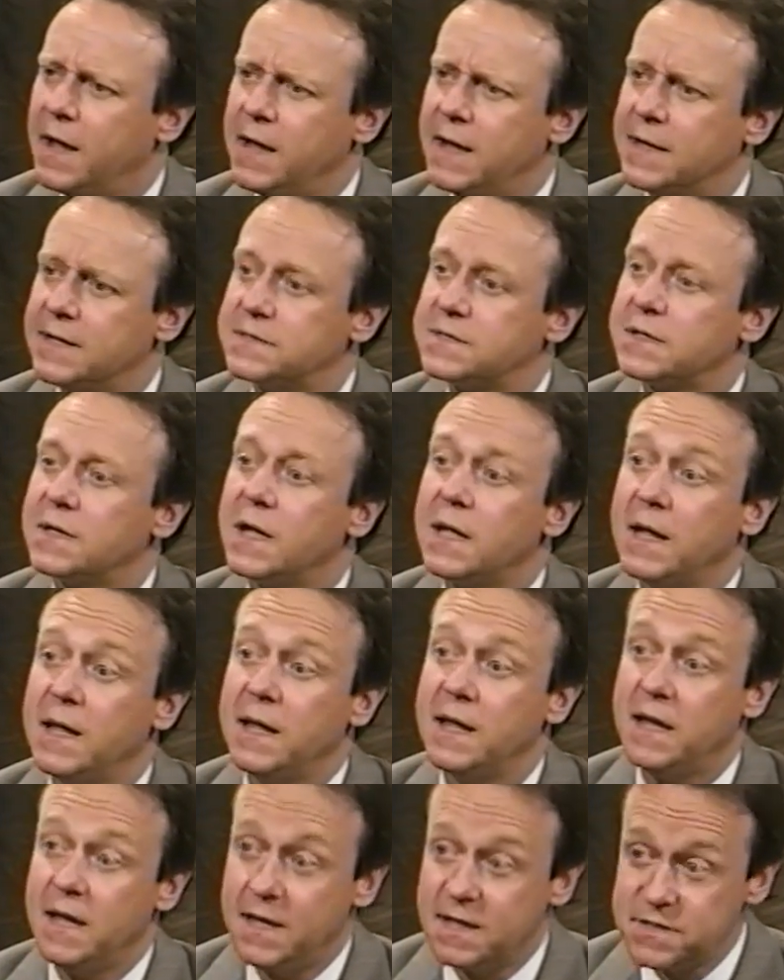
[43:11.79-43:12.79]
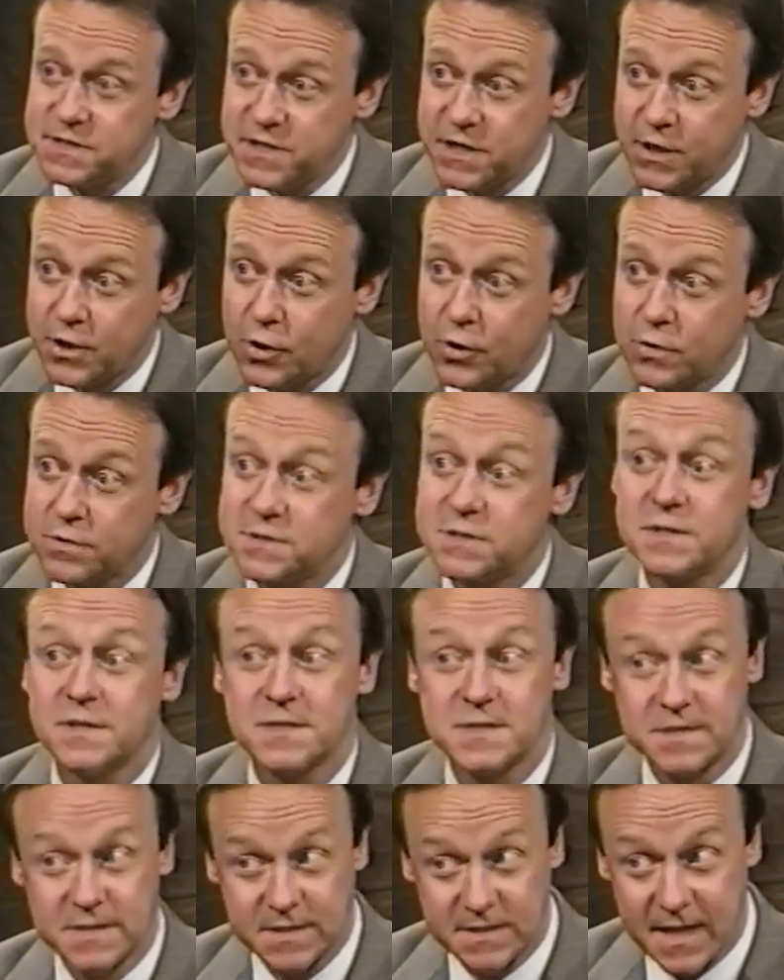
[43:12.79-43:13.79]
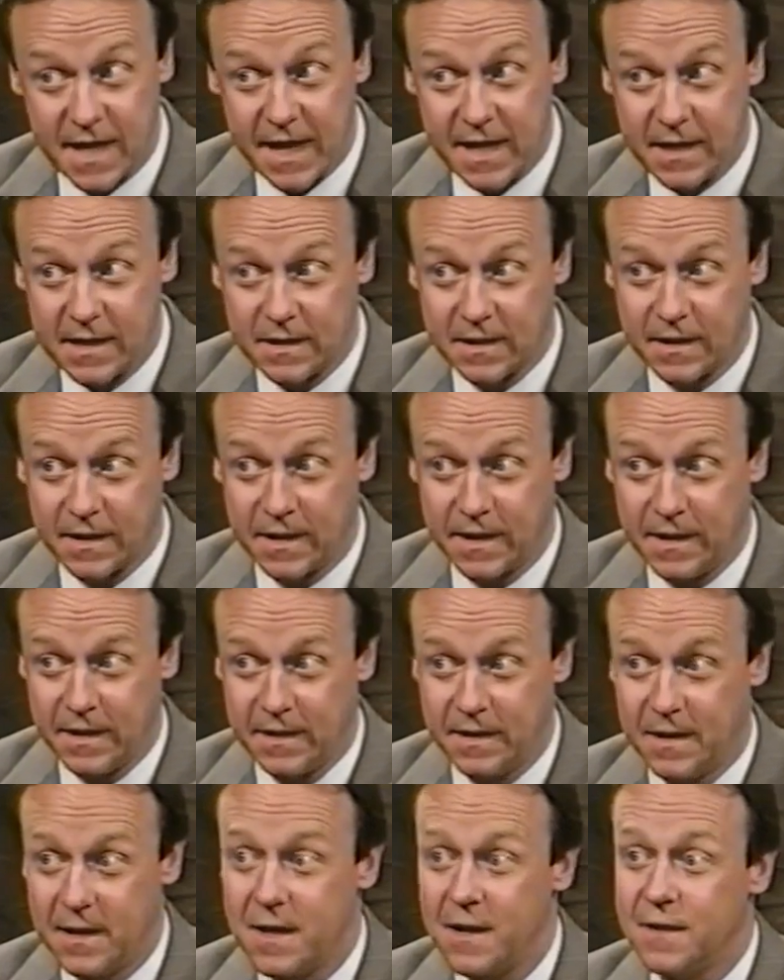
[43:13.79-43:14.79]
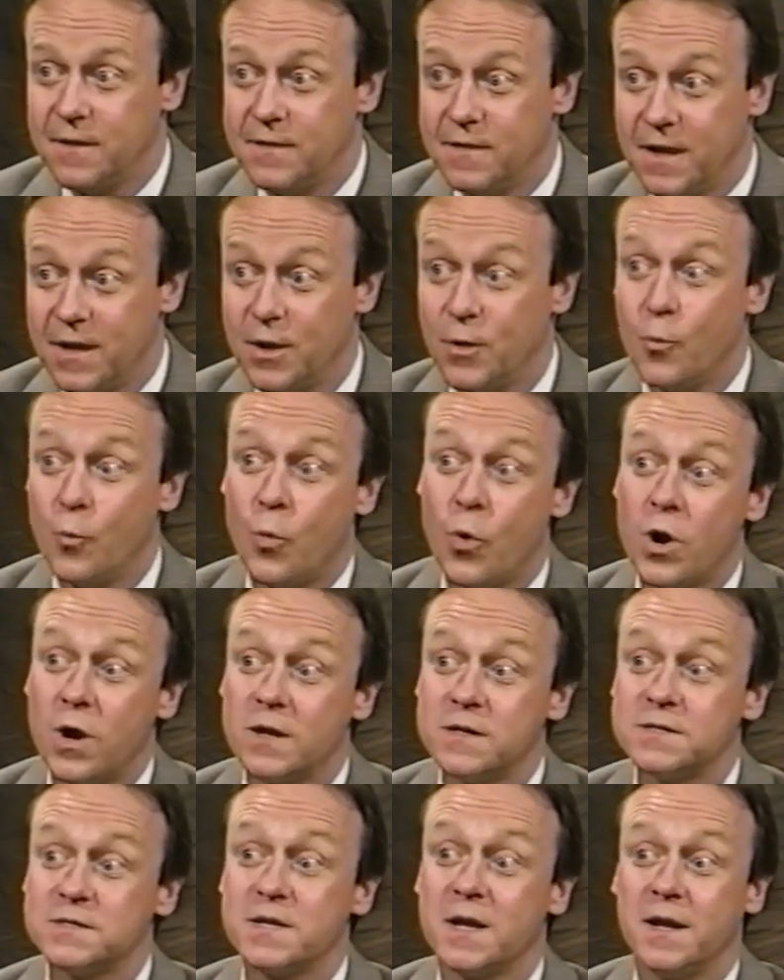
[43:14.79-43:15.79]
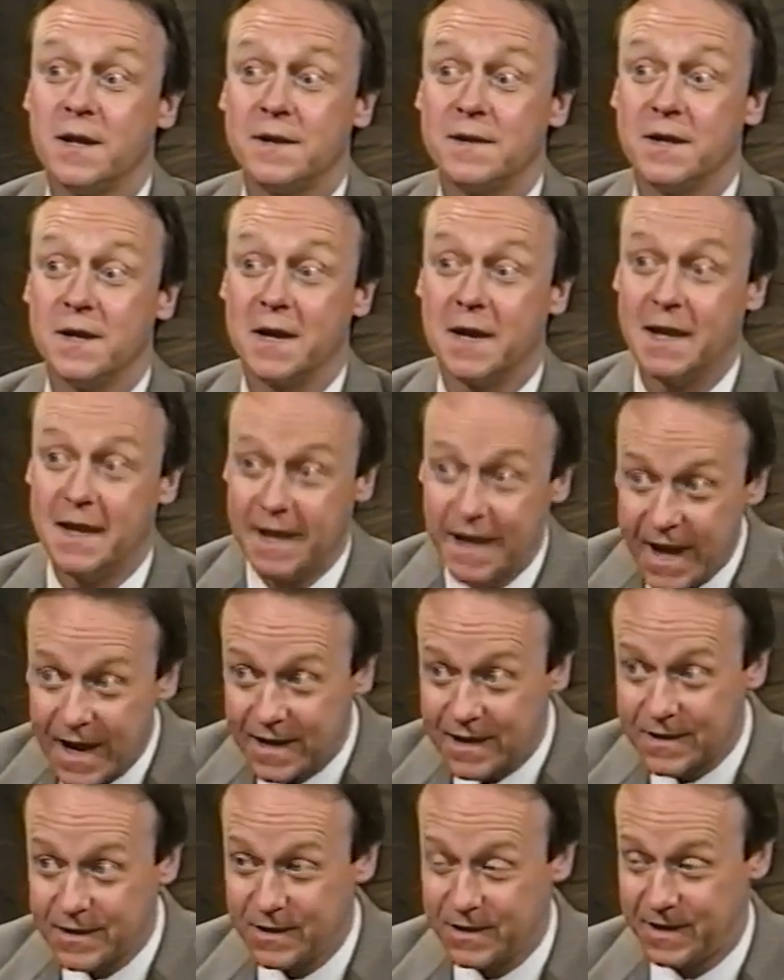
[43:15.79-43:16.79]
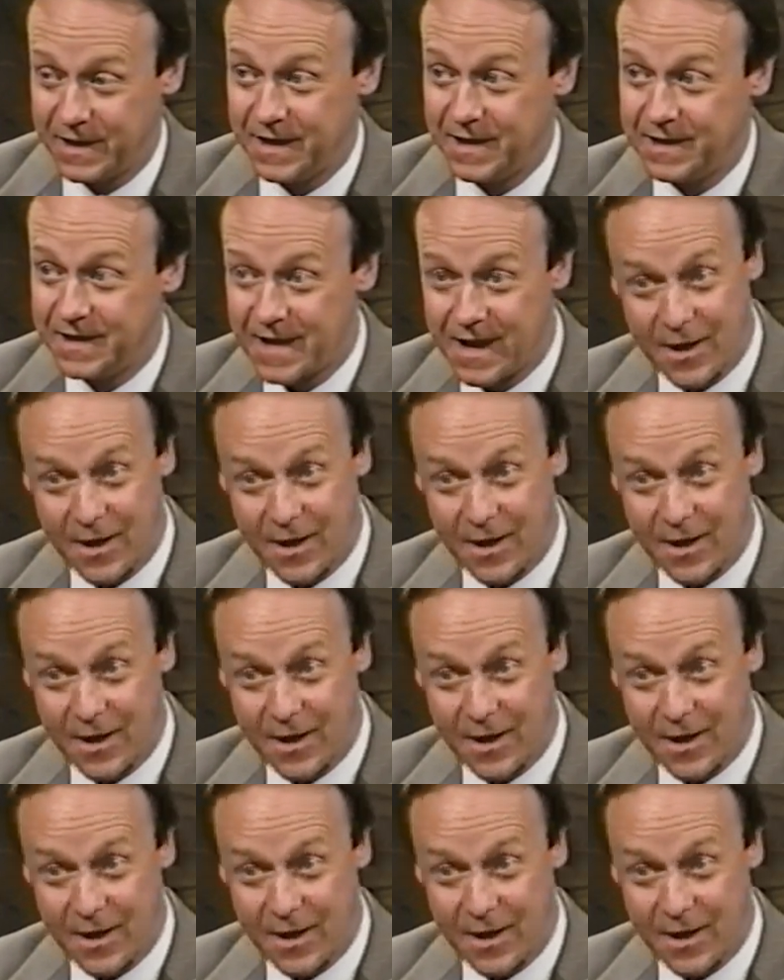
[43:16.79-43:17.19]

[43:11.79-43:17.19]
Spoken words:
it's easier to stay clean than it was to get clean.